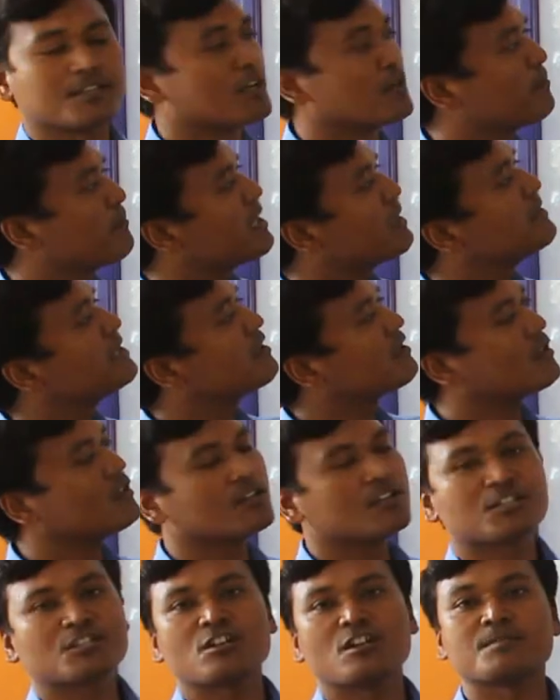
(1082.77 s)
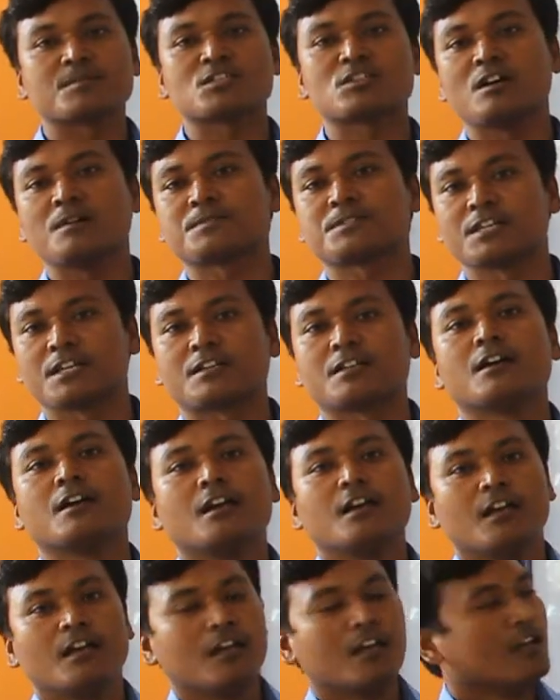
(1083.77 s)
There may be the condition of
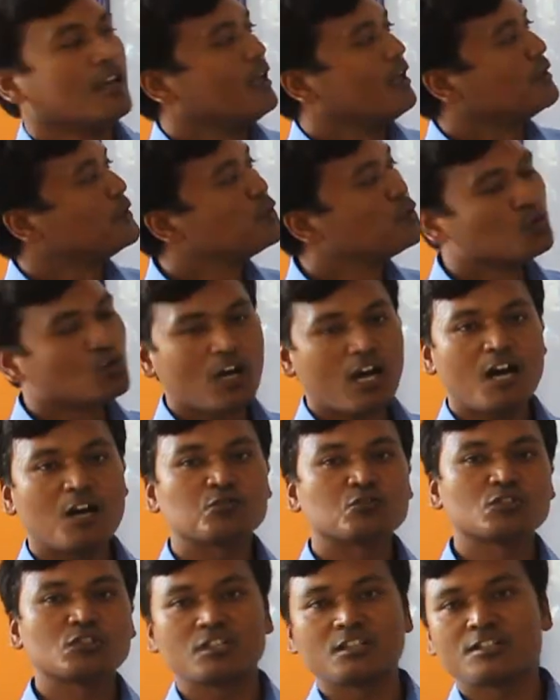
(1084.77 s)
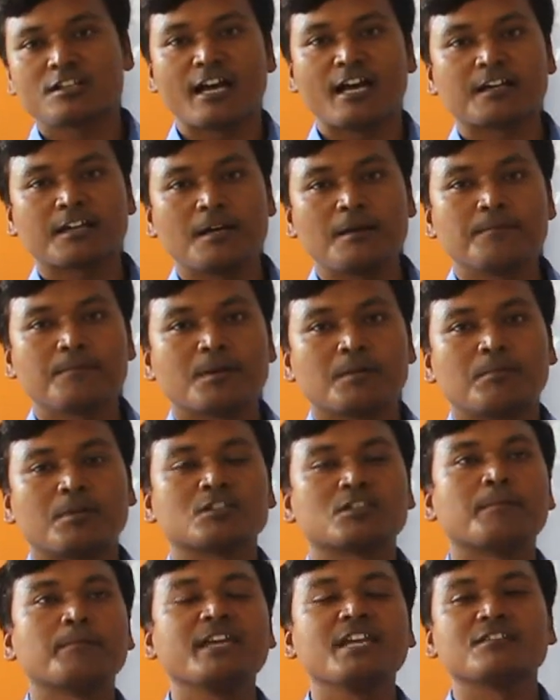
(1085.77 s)
subset. You know how to do the diagram.
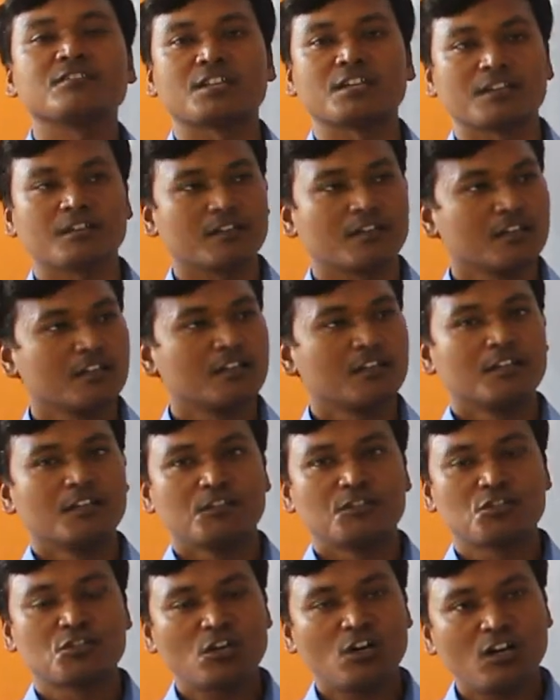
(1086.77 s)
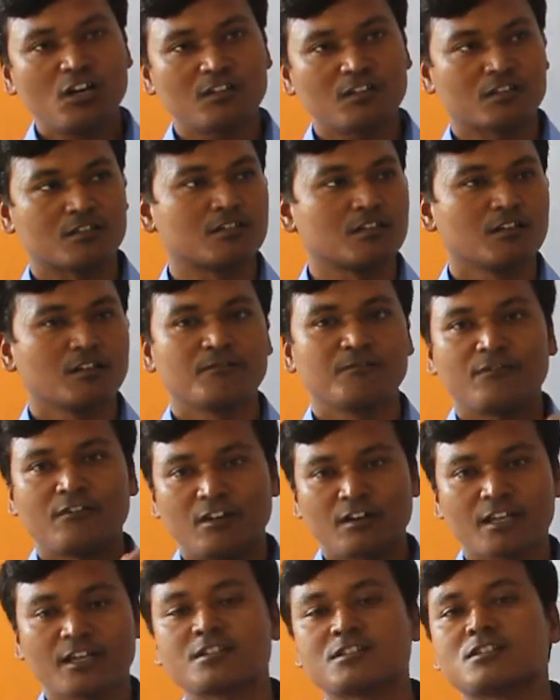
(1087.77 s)
But the main thing, don't
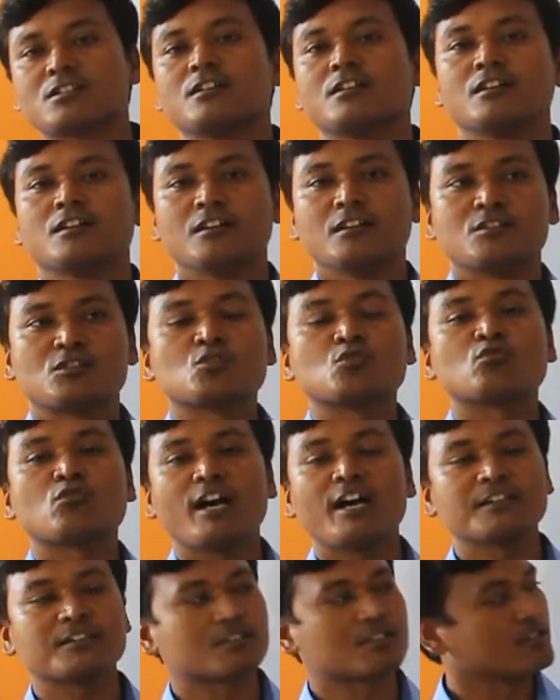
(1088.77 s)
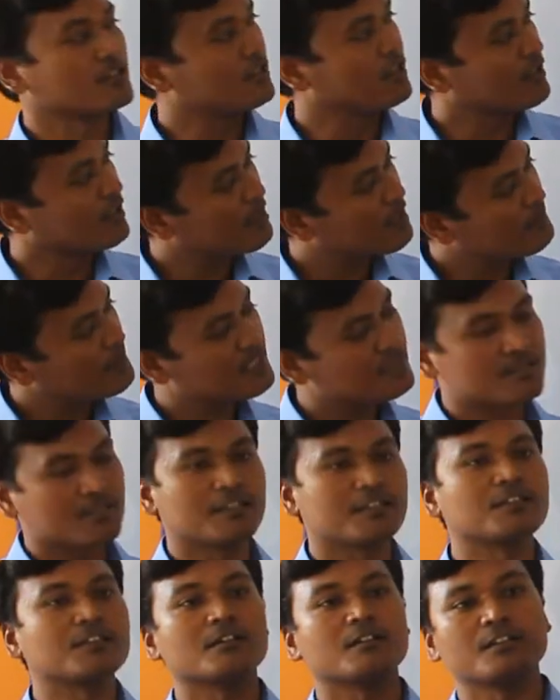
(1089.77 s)
forget to write the elements
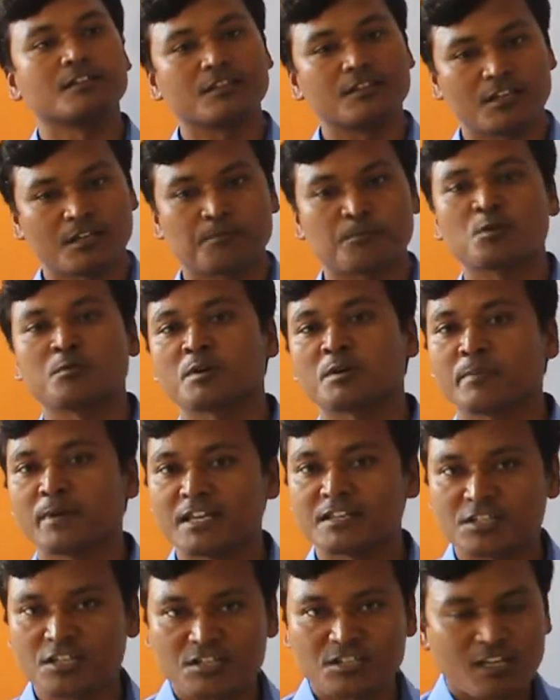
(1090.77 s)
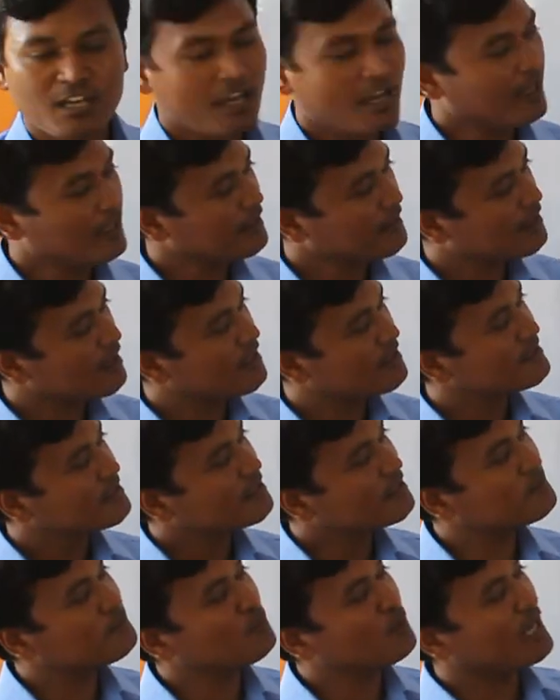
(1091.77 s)
in their proper places. And at
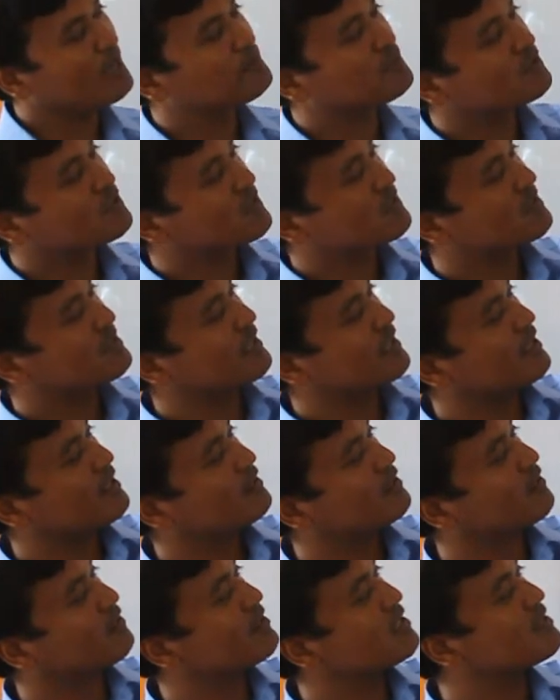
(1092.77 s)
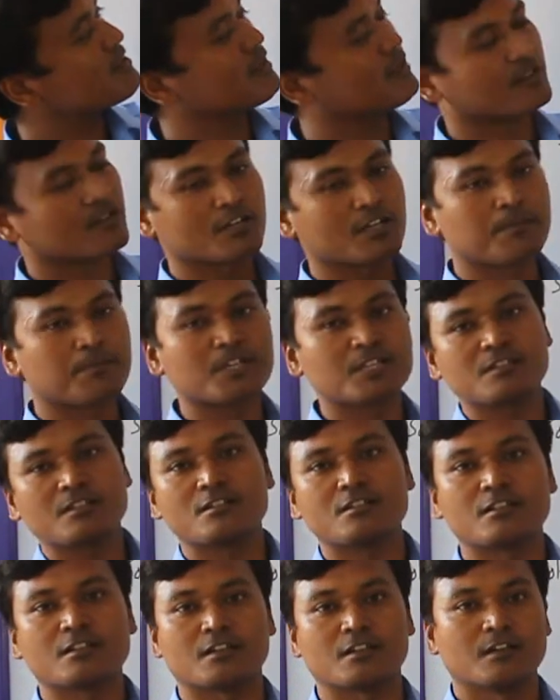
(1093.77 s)
last, if we have to save the region
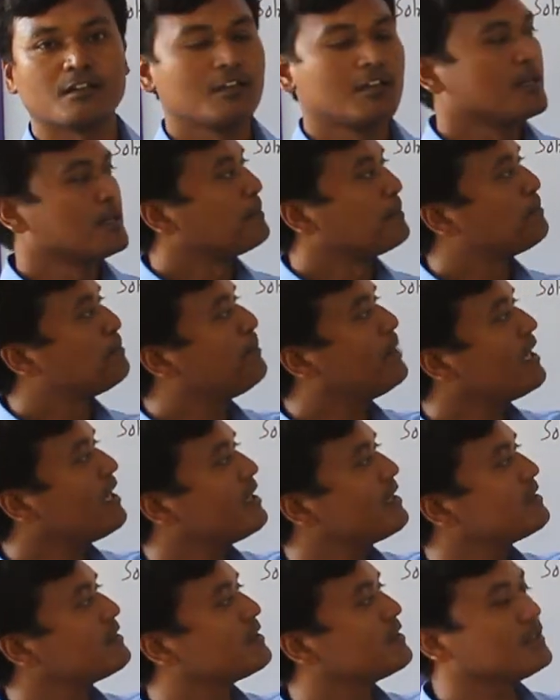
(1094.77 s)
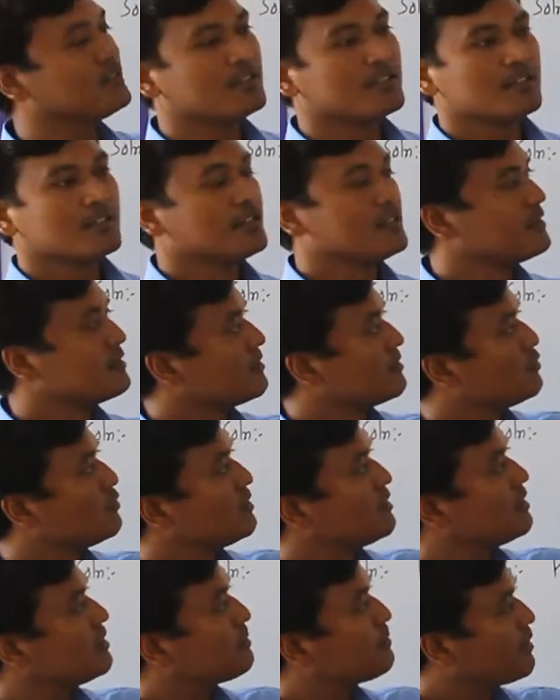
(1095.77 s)
represented by the
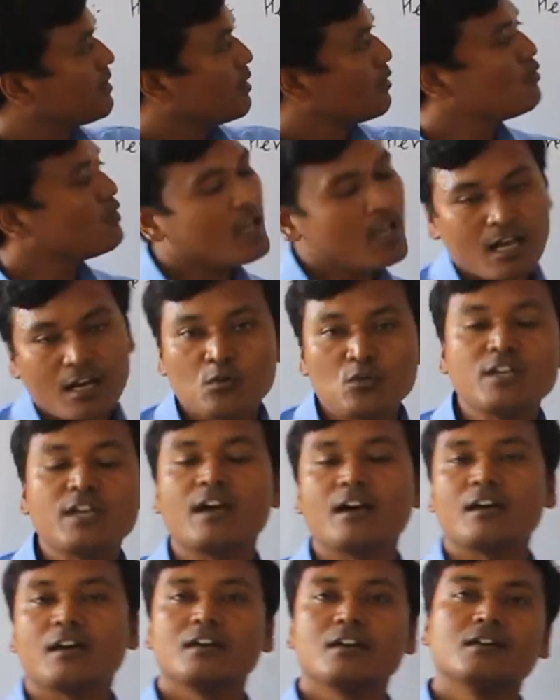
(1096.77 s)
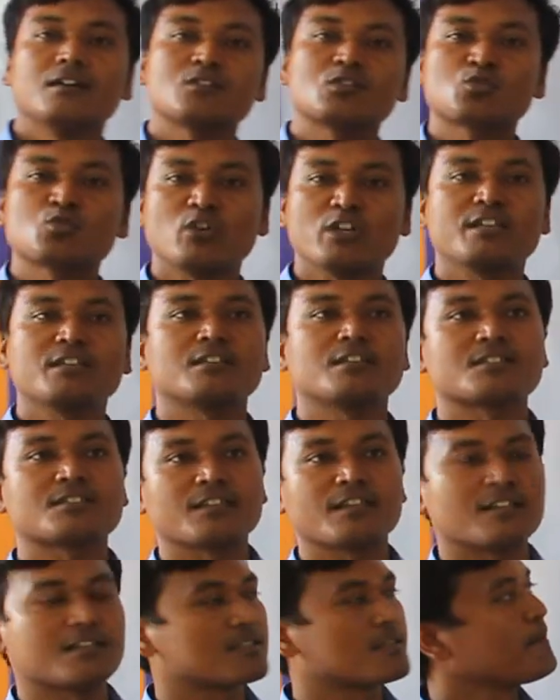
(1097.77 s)
we are showing the
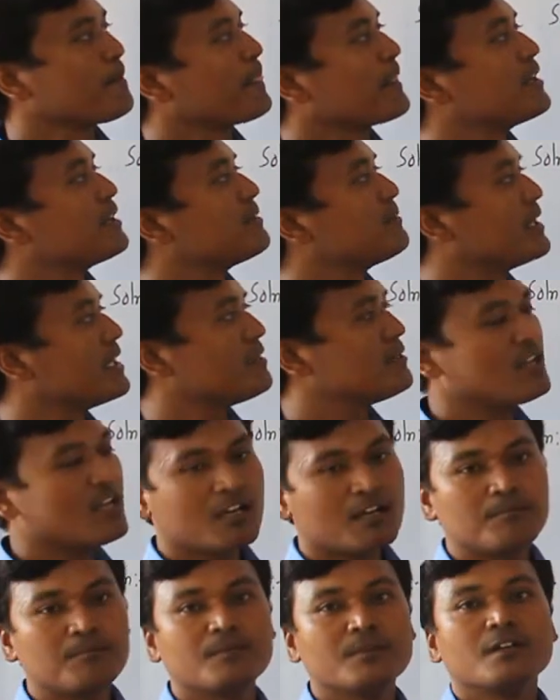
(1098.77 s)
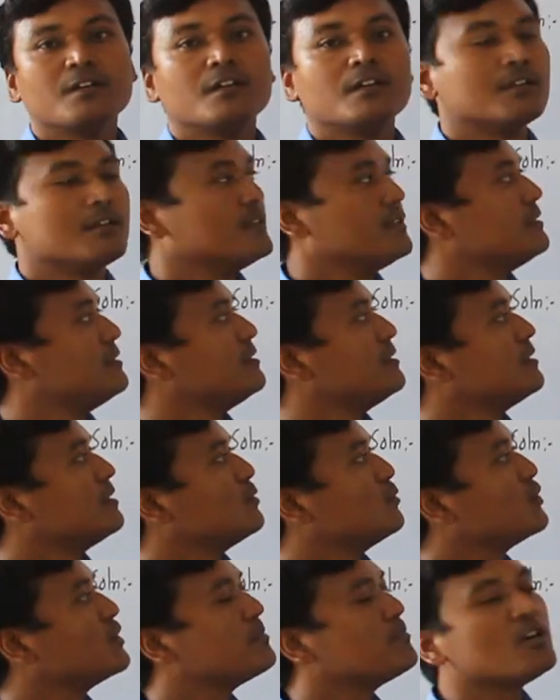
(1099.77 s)
sets in Venn diagram,
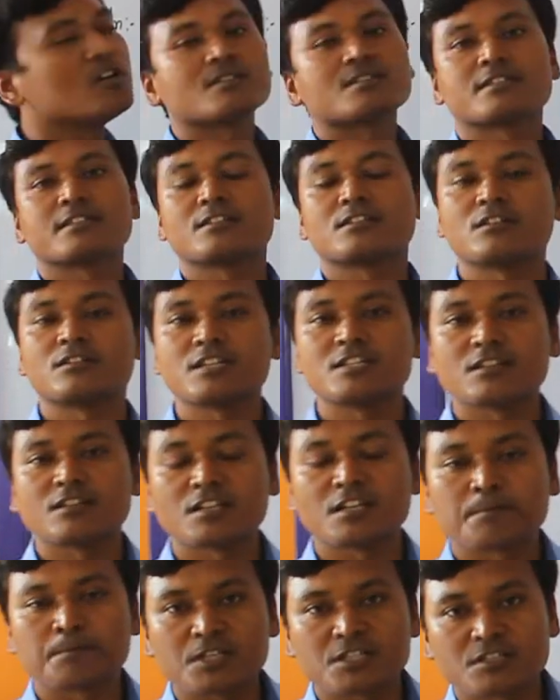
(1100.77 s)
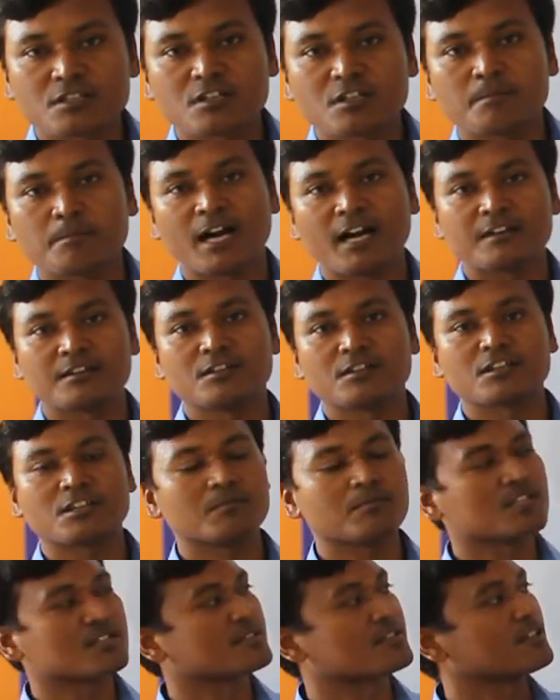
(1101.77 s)
we must say the region represented by the
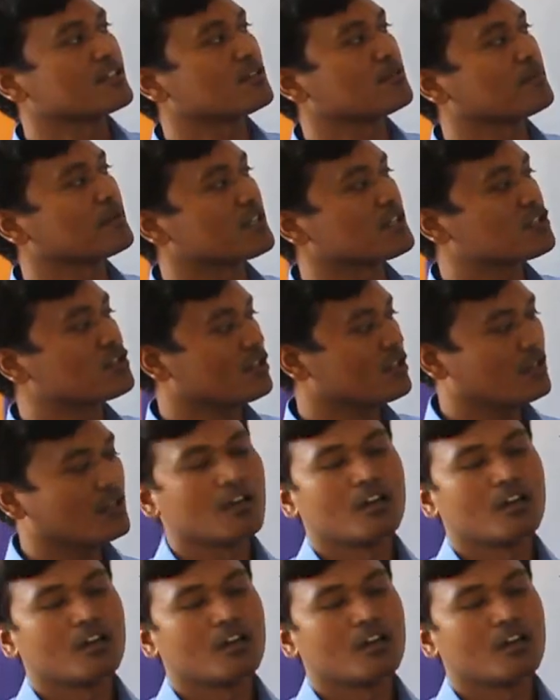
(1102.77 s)
given set operation